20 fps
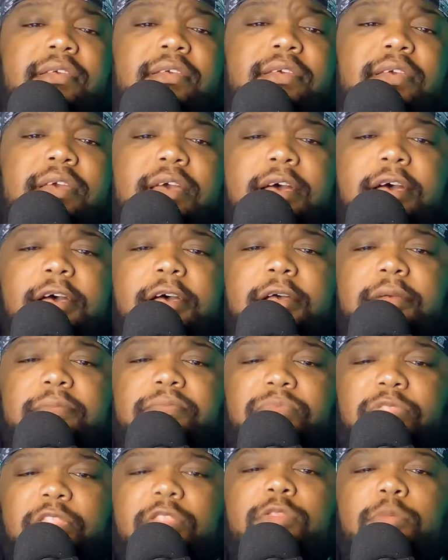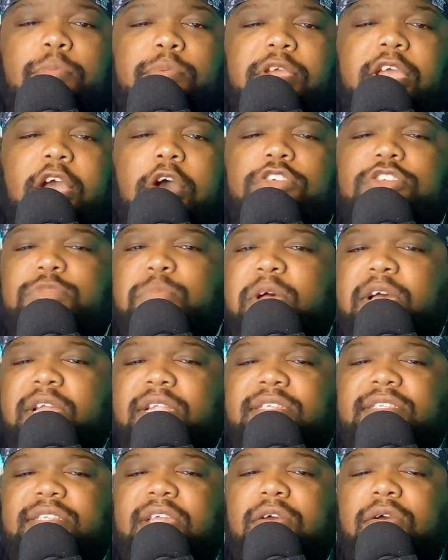The brioche bun
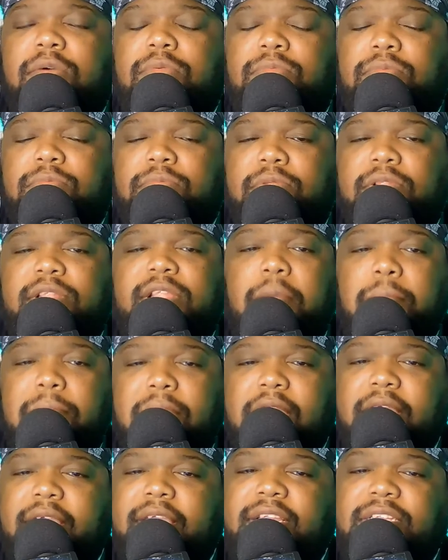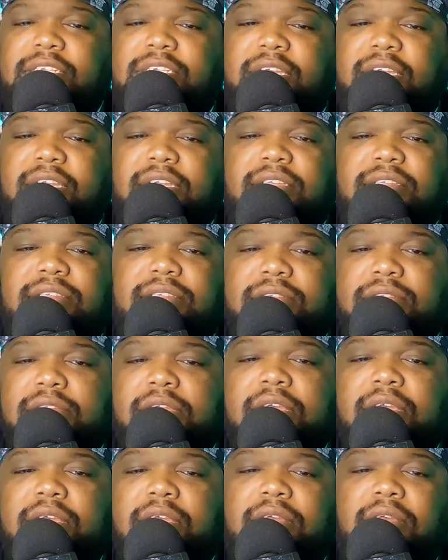is dope. The American cheese.
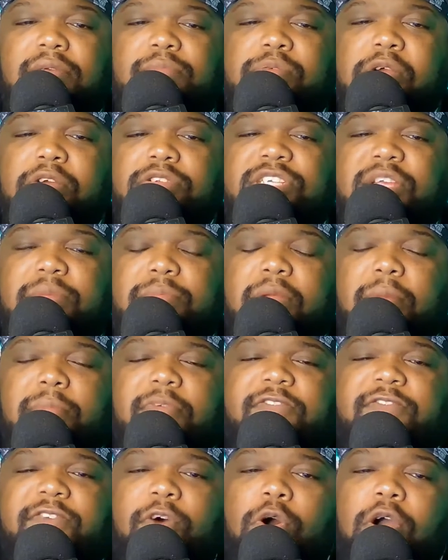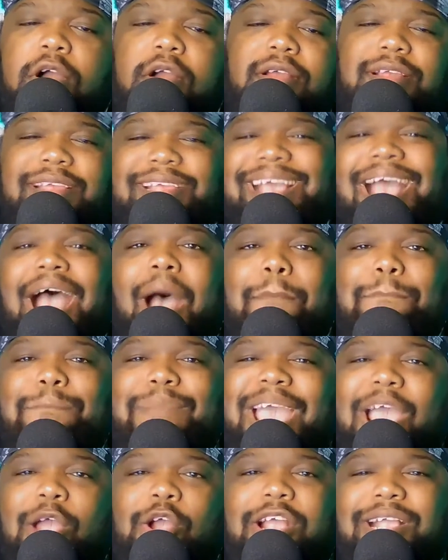Pro tip number 4,
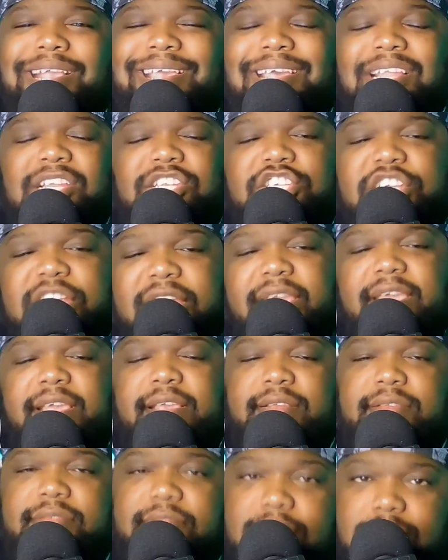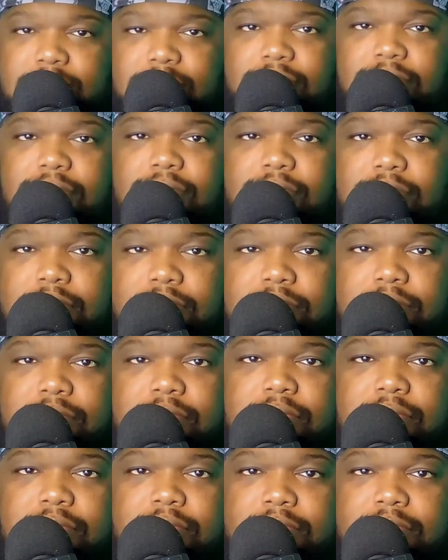American cheese.
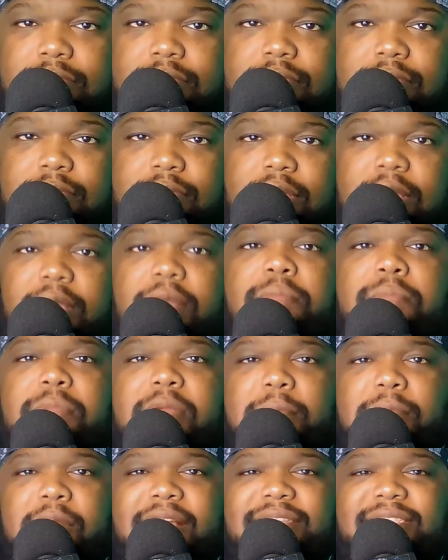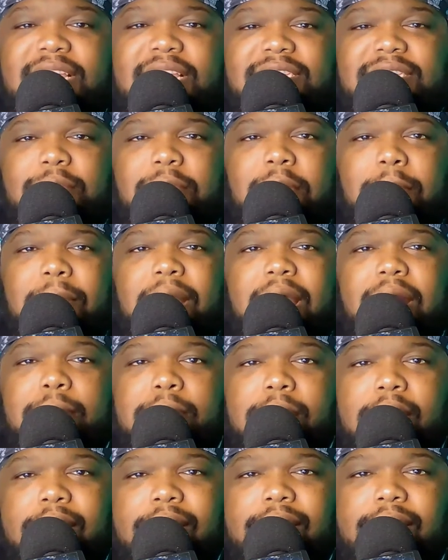Remember, I said something about
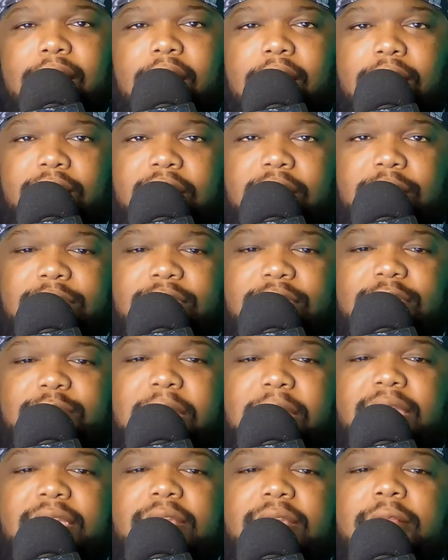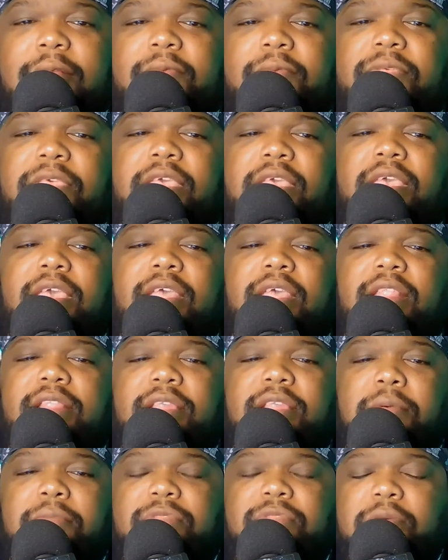America already with this bacon.
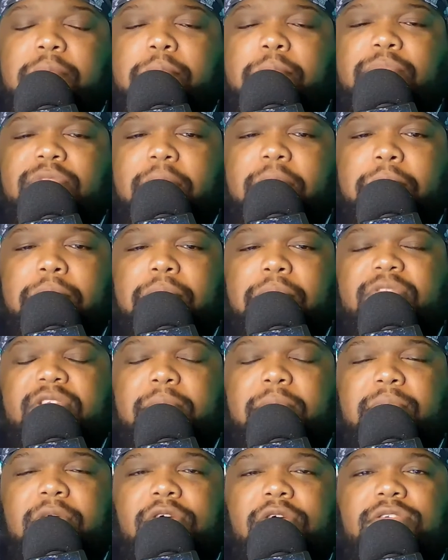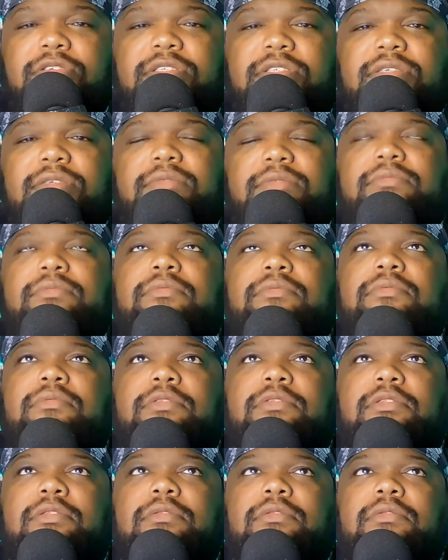The most
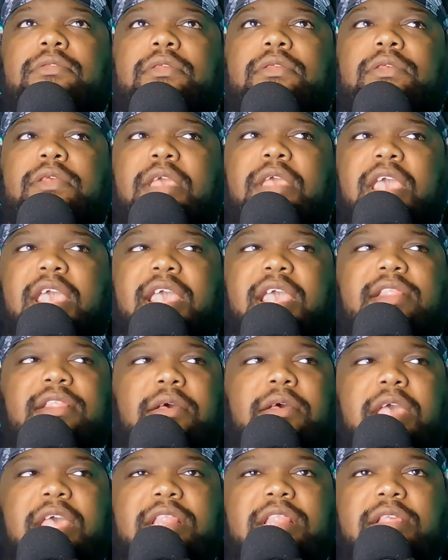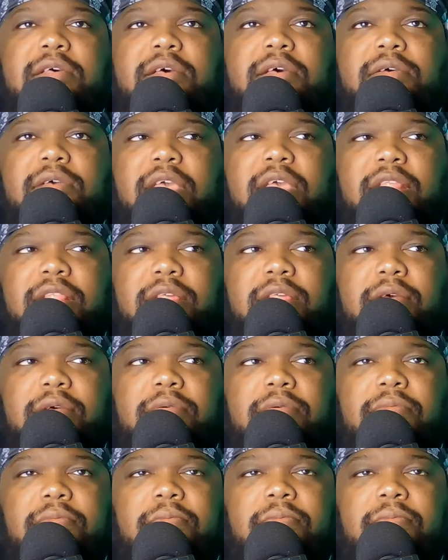in the